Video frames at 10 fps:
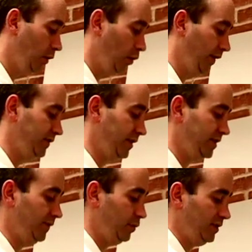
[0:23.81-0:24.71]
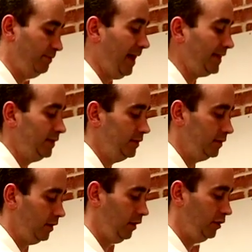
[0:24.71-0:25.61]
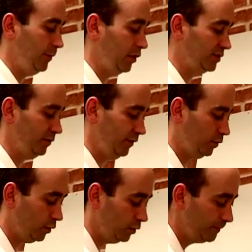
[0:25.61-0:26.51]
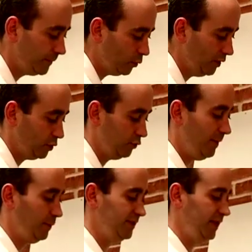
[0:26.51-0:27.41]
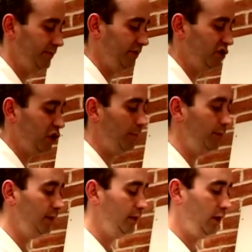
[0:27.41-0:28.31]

what I've done is I've put a batten along the bottom of the wall which would represent the top,